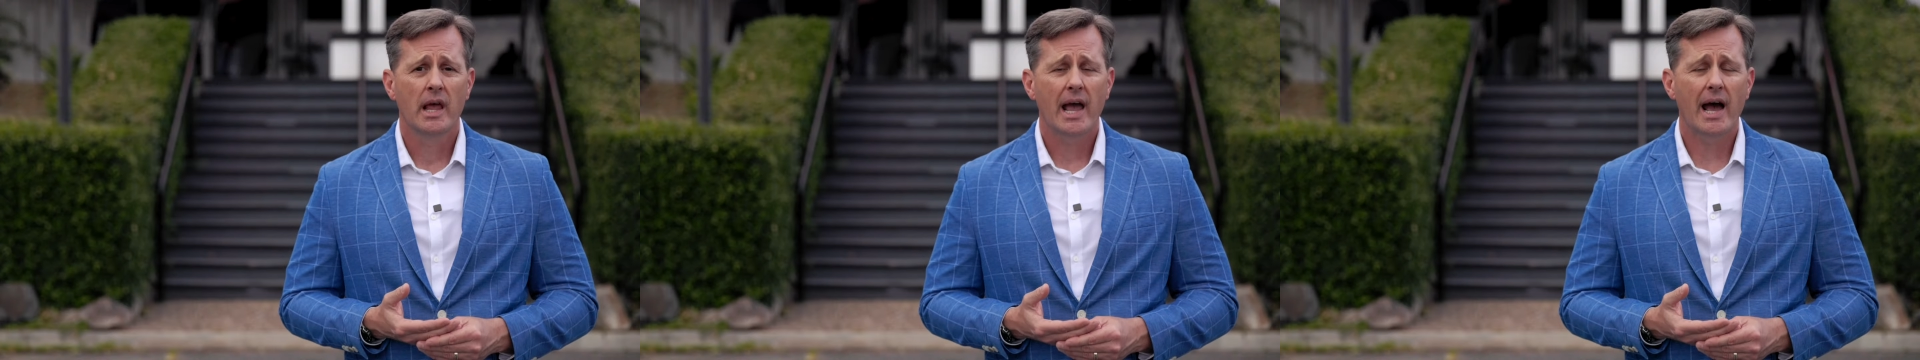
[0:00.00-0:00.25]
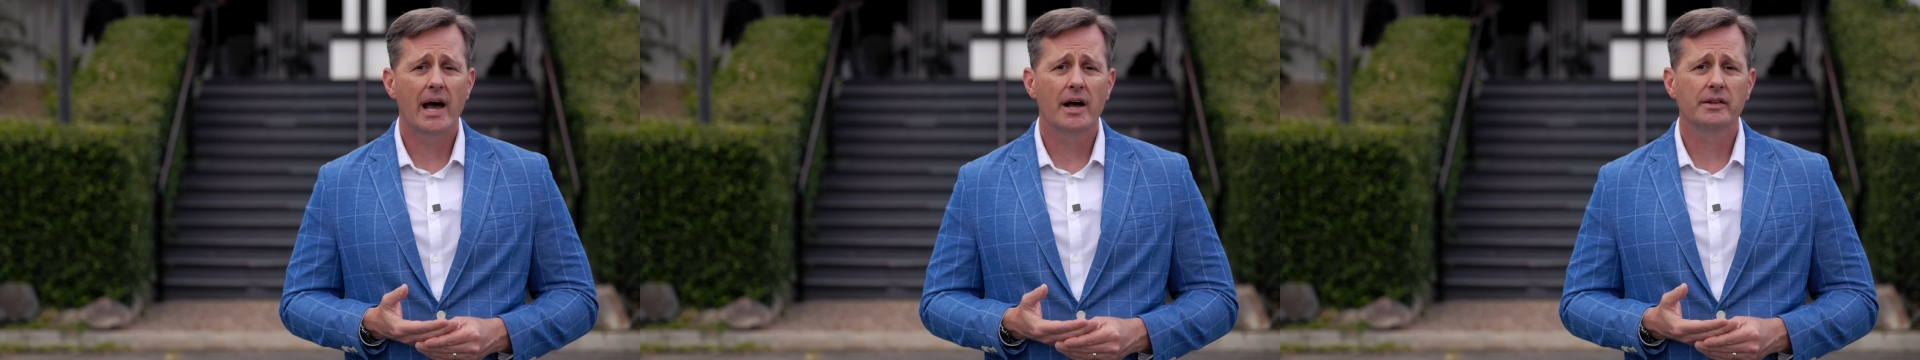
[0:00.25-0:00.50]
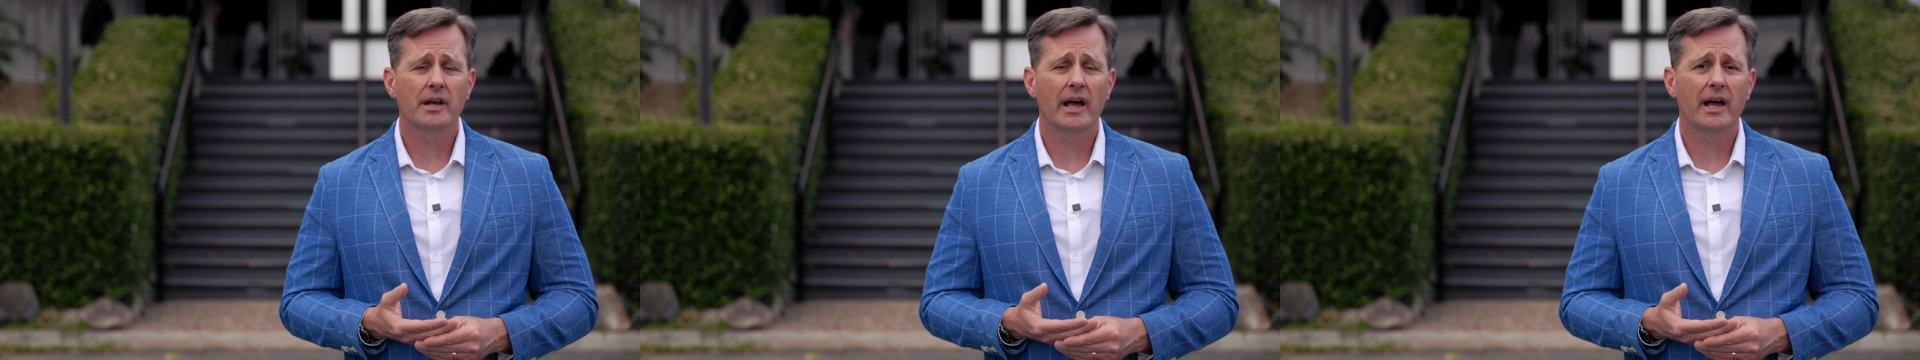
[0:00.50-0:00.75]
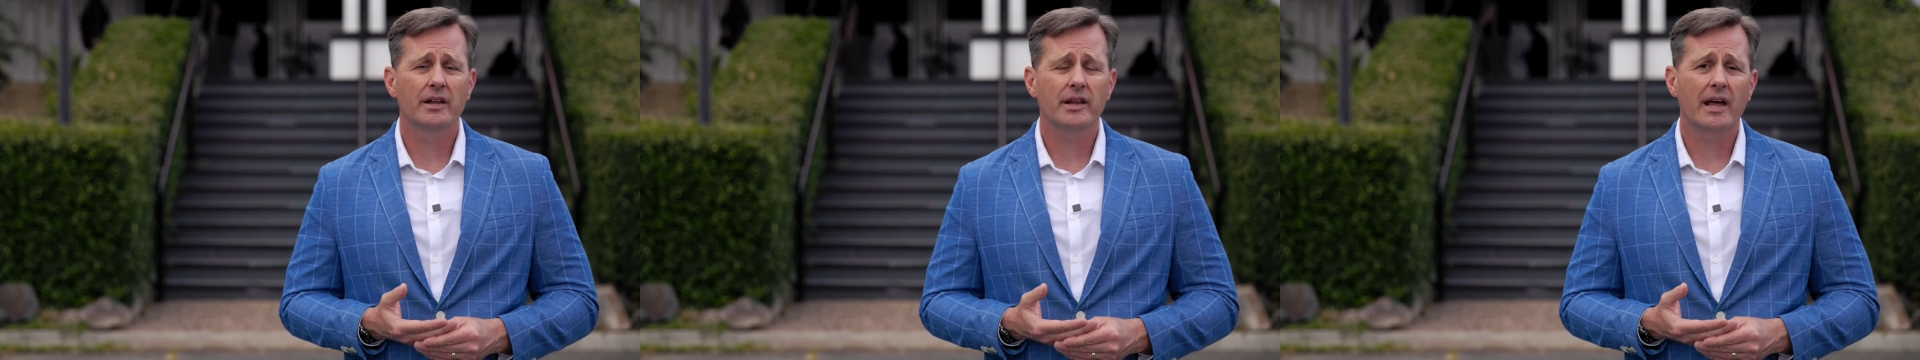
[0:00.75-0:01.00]
And,
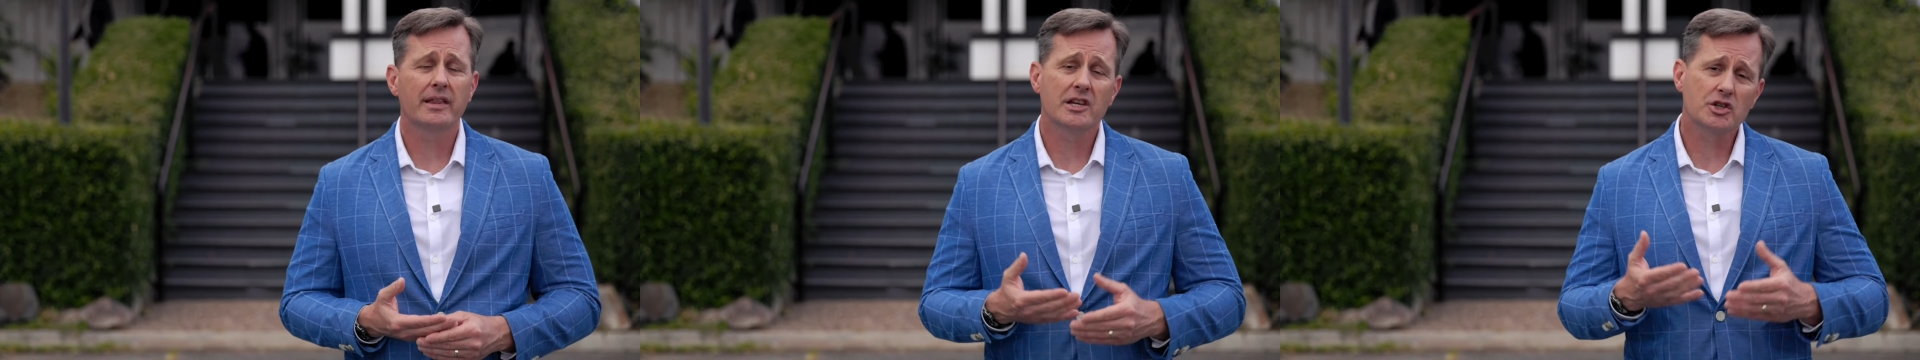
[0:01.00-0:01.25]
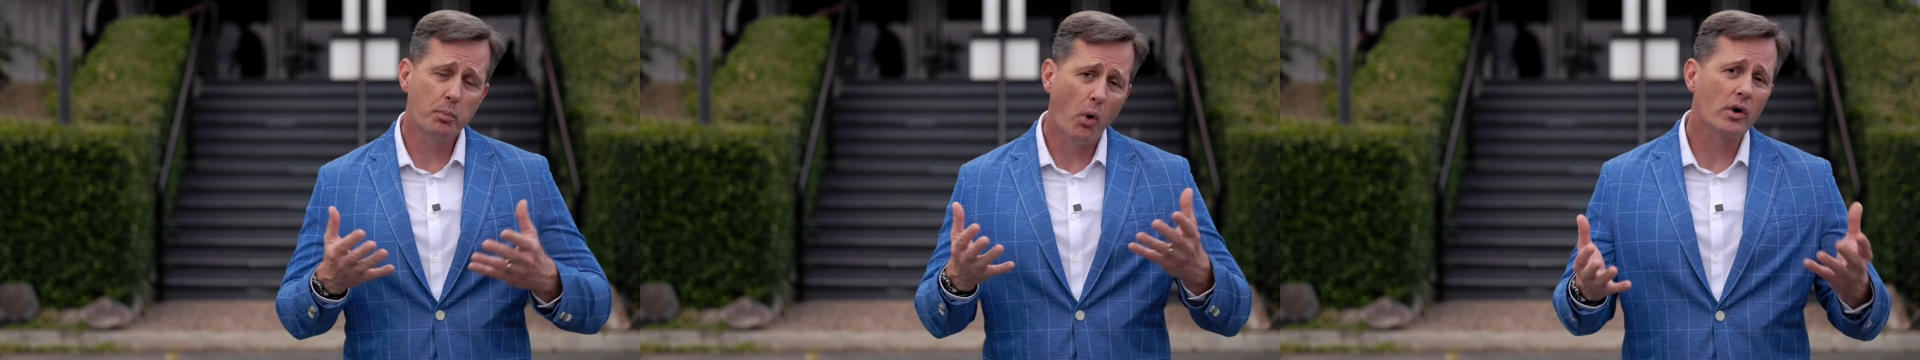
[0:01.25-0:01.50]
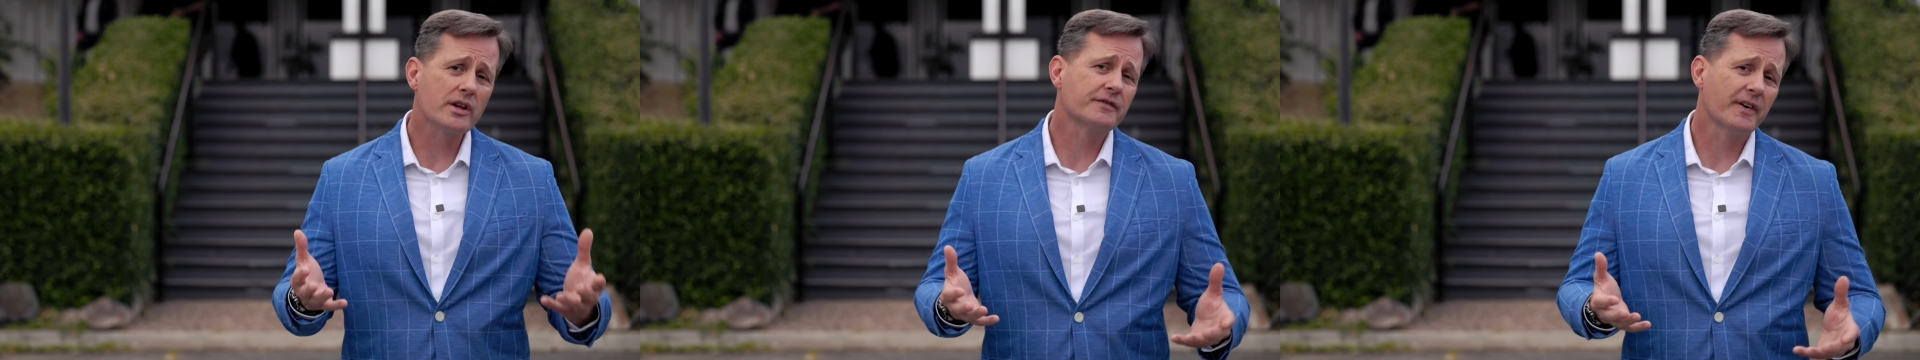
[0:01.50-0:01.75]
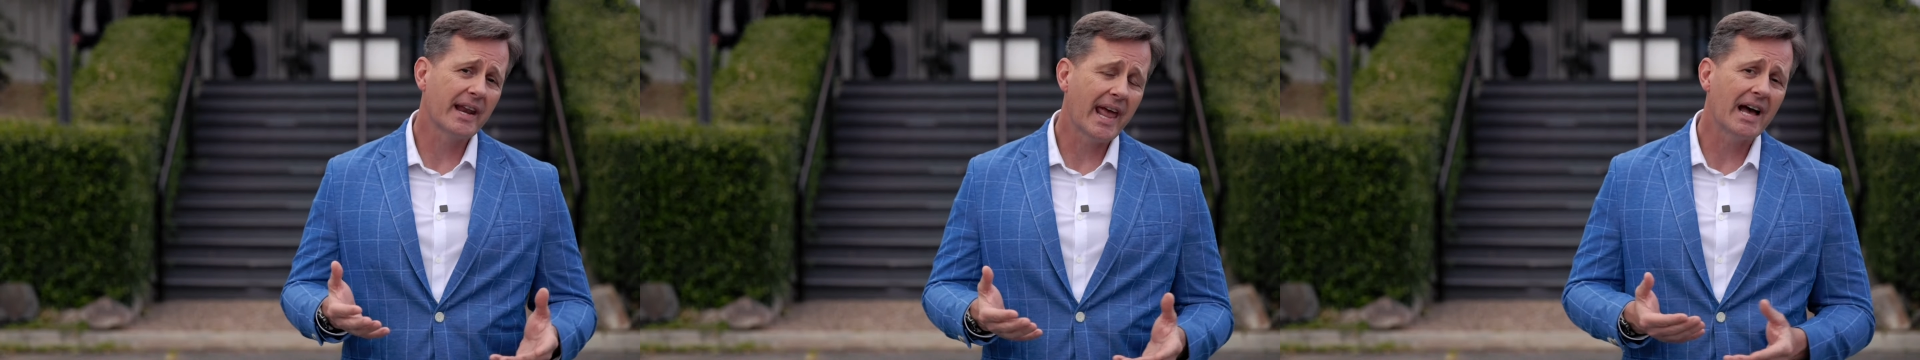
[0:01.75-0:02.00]
and, and they support us
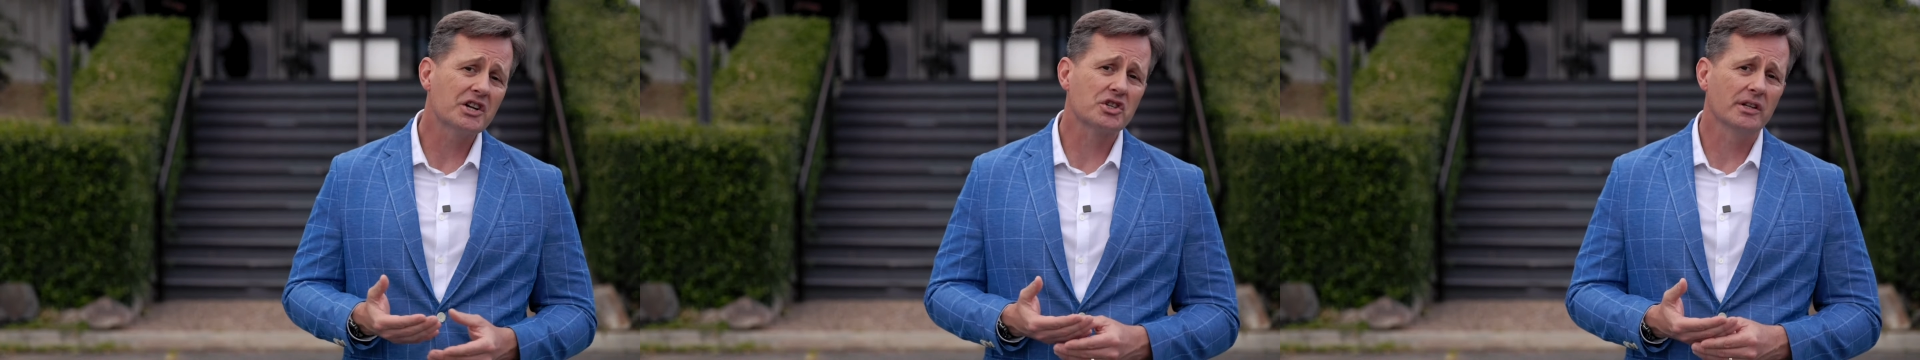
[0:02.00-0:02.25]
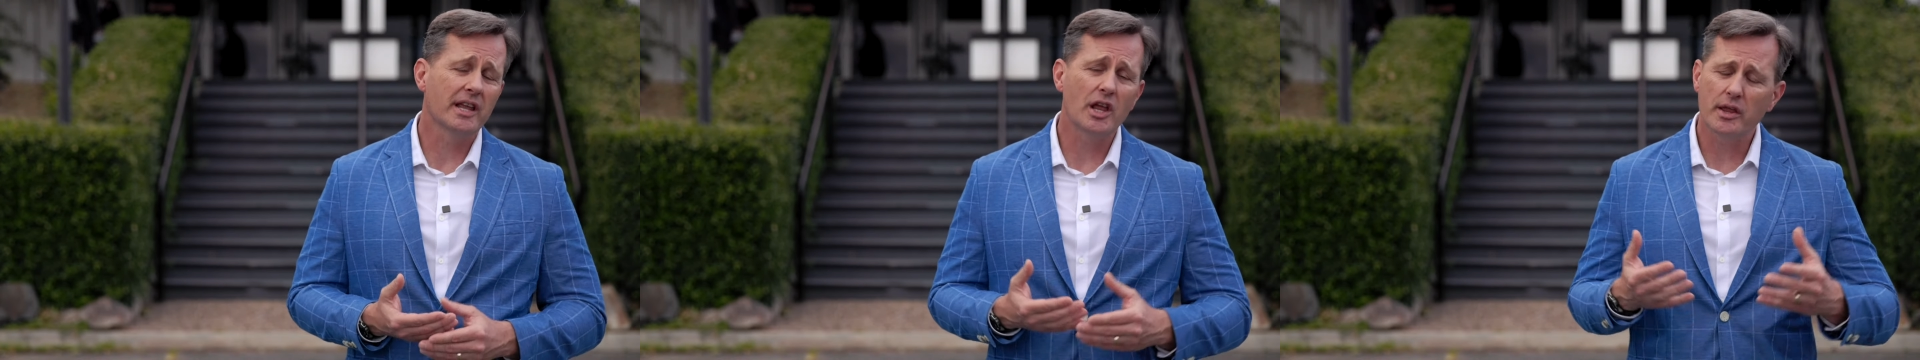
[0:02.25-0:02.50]
financially.